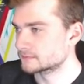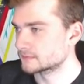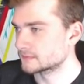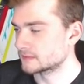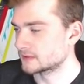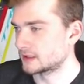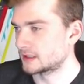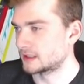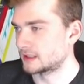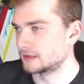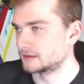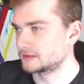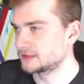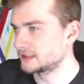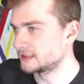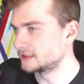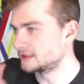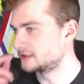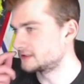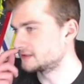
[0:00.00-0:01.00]
Ah, I was
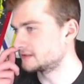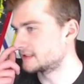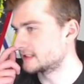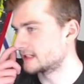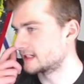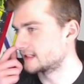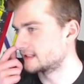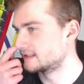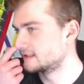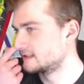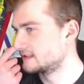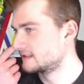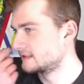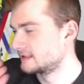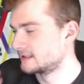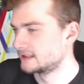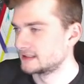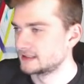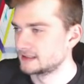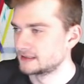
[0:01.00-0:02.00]
trying to shoot that
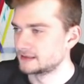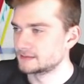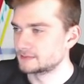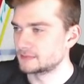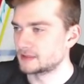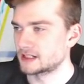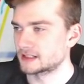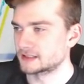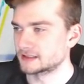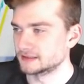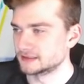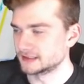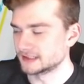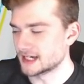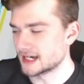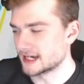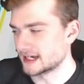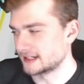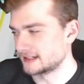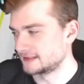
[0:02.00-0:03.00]
blocker
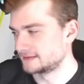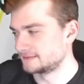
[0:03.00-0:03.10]
side.